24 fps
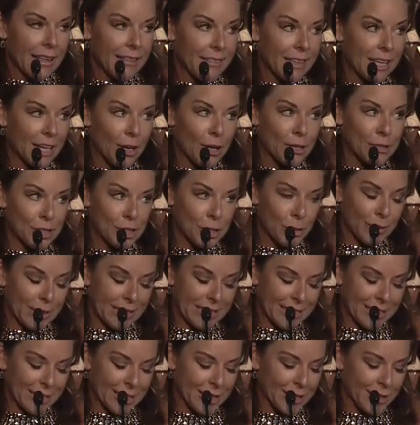That also
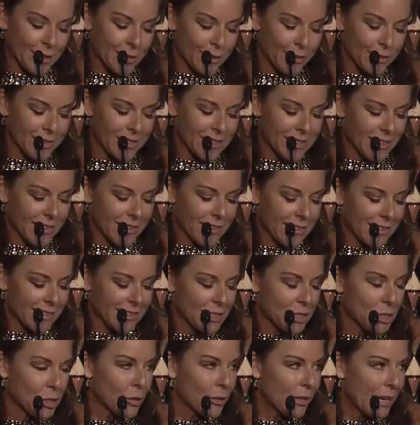includes the
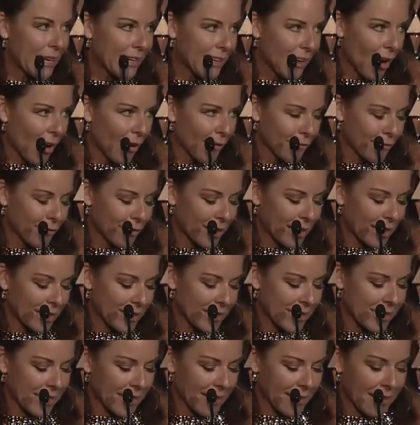two day
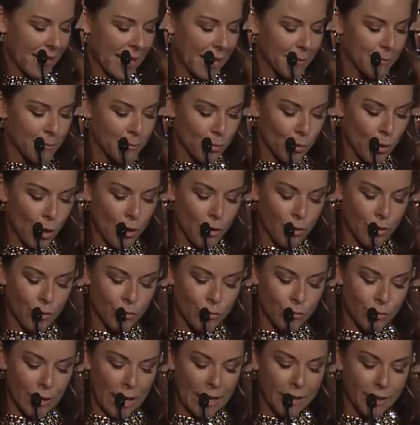conference that broke
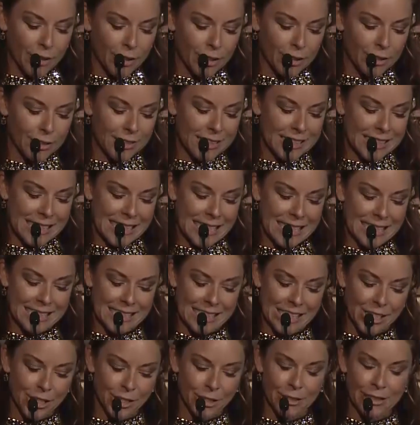records
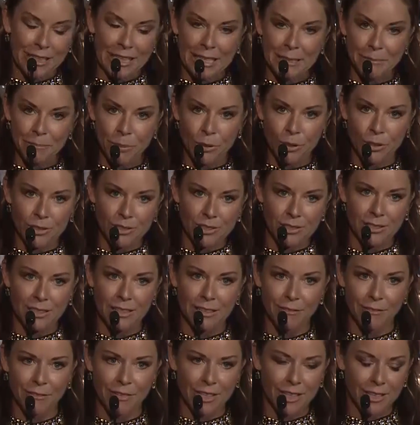this year in person
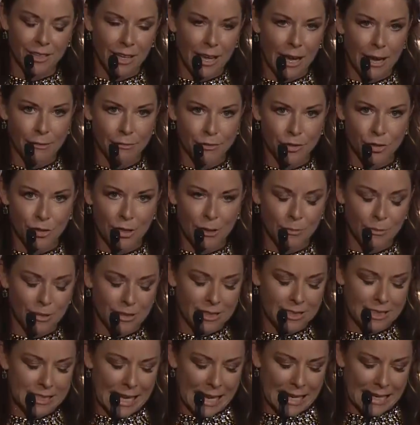and via live stream with
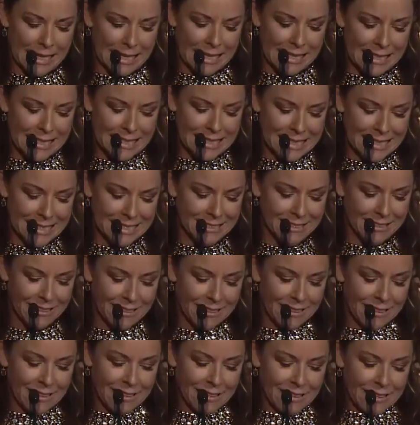attendance.
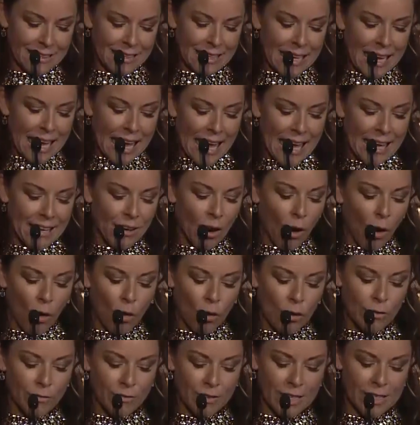And
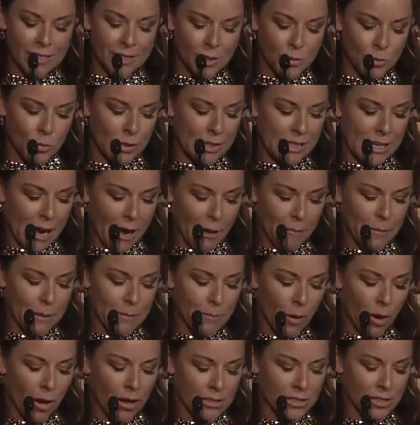all of this would not be
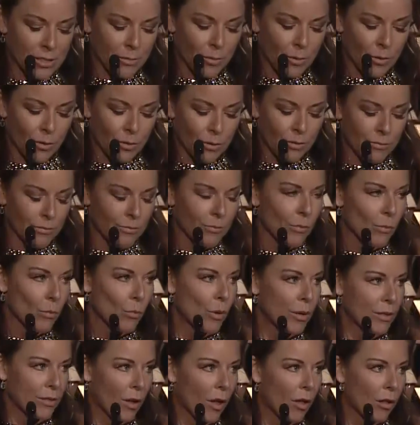possible
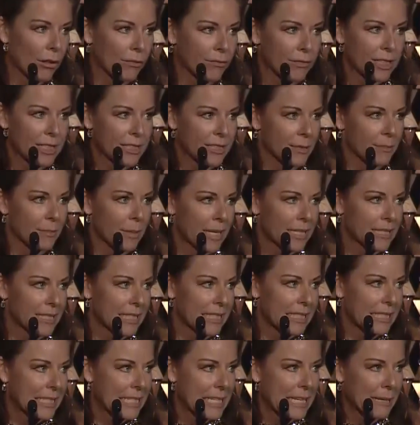with all of these
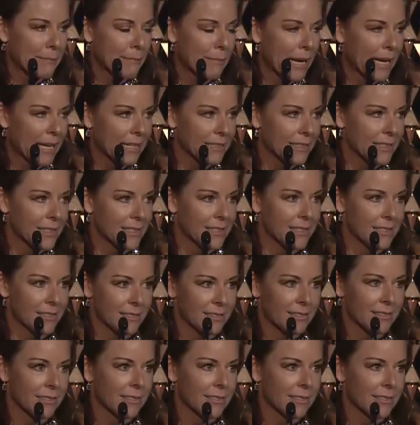amazing teammates,